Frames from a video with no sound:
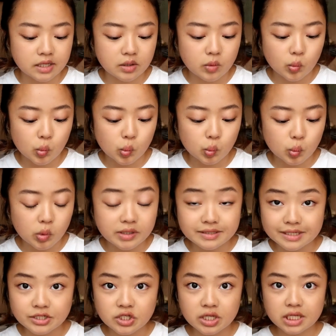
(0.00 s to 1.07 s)
It
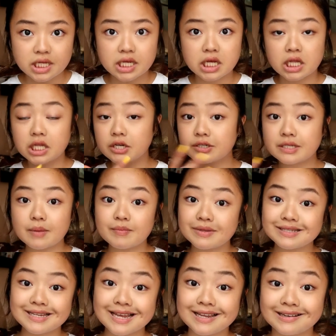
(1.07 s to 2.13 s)
essentially clears up the